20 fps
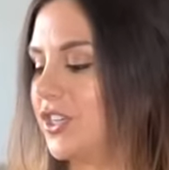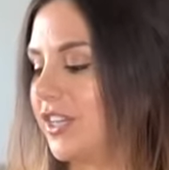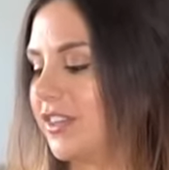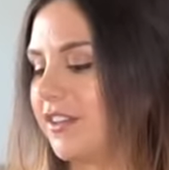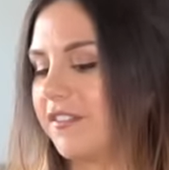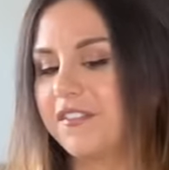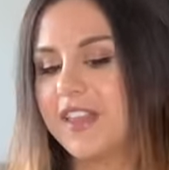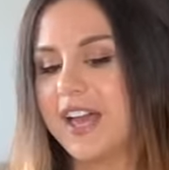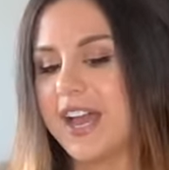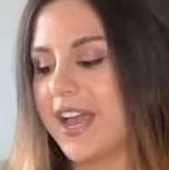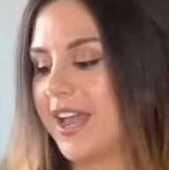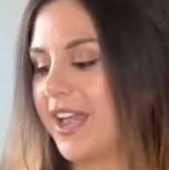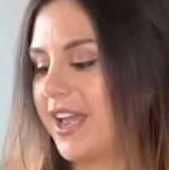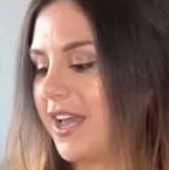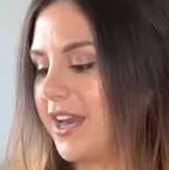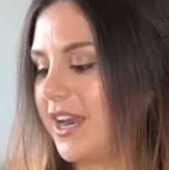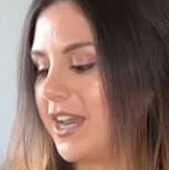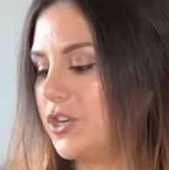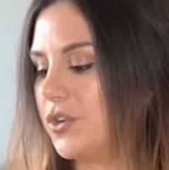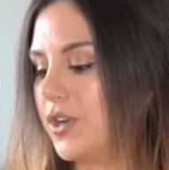You got the flat
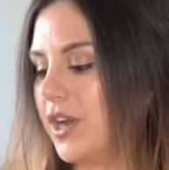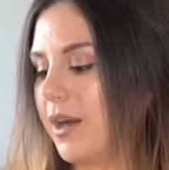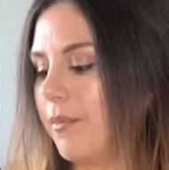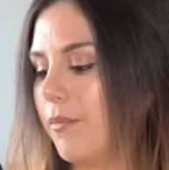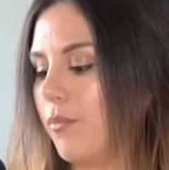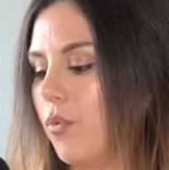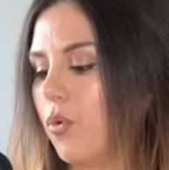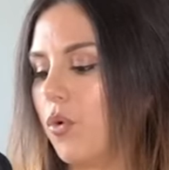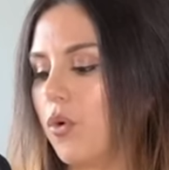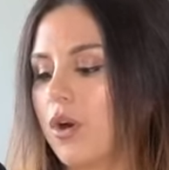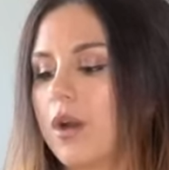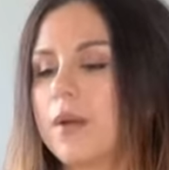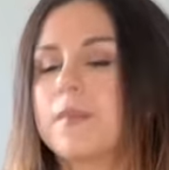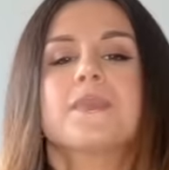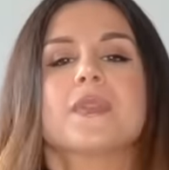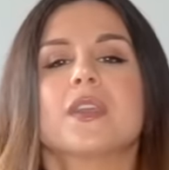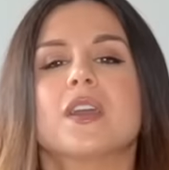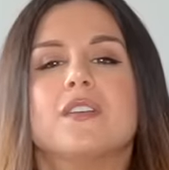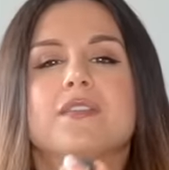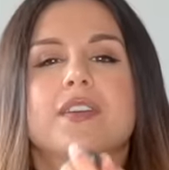head and you got more
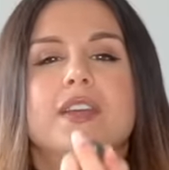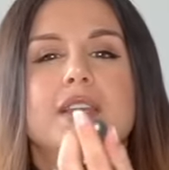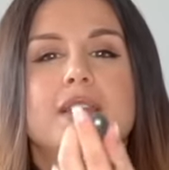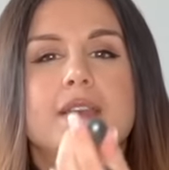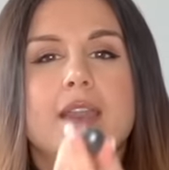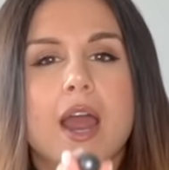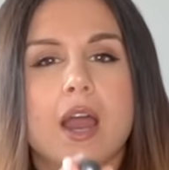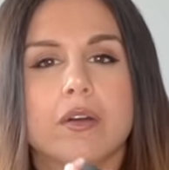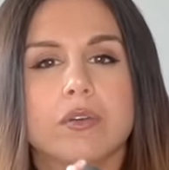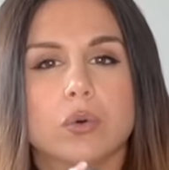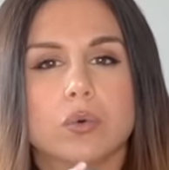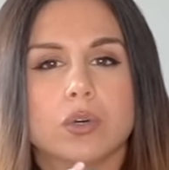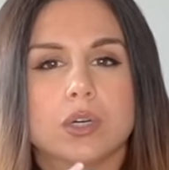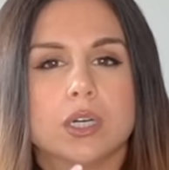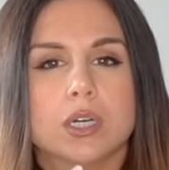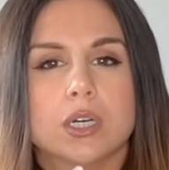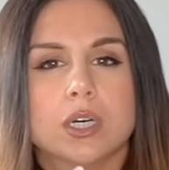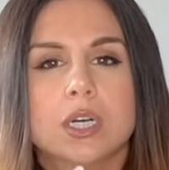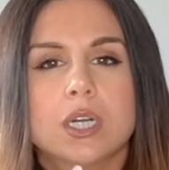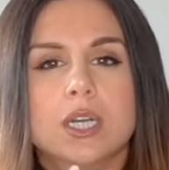of a
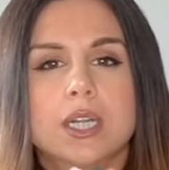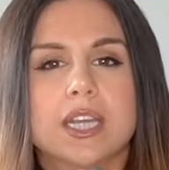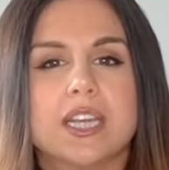narrower,